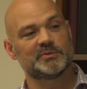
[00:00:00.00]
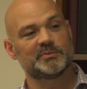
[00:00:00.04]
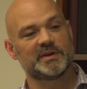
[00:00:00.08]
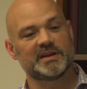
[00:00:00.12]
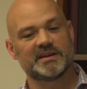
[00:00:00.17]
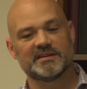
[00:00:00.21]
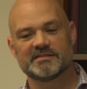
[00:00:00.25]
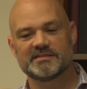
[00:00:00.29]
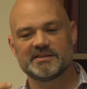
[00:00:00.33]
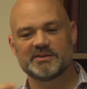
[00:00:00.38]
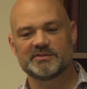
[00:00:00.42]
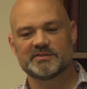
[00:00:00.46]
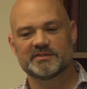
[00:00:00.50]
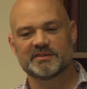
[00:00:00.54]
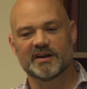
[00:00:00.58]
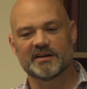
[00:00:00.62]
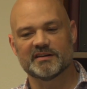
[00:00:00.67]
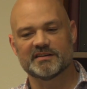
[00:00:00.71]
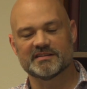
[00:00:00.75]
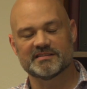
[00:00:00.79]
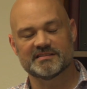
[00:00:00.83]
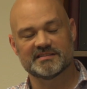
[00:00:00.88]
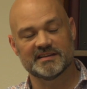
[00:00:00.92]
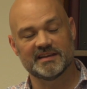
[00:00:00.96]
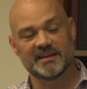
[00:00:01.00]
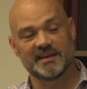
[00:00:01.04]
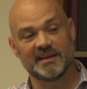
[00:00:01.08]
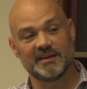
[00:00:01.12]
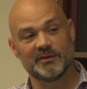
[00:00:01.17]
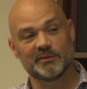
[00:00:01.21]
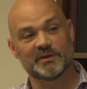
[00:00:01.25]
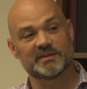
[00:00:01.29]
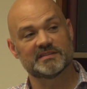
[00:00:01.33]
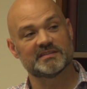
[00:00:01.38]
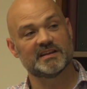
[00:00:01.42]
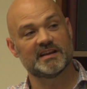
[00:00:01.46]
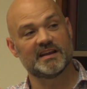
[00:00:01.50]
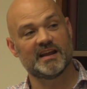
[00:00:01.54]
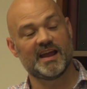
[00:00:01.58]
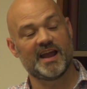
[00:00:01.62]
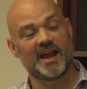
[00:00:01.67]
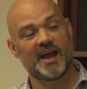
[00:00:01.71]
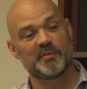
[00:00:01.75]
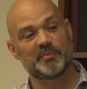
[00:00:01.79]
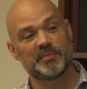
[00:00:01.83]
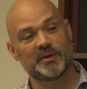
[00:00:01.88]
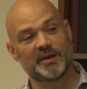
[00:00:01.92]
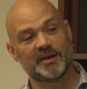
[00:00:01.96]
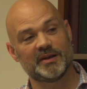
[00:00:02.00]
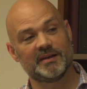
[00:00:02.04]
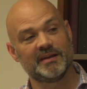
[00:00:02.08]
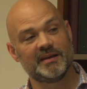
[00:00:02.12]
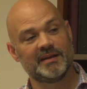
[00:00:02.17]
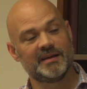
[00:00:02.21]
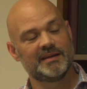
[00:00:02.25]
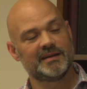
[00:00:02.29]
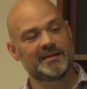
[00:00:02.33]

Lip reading: because you start to see what's going to happen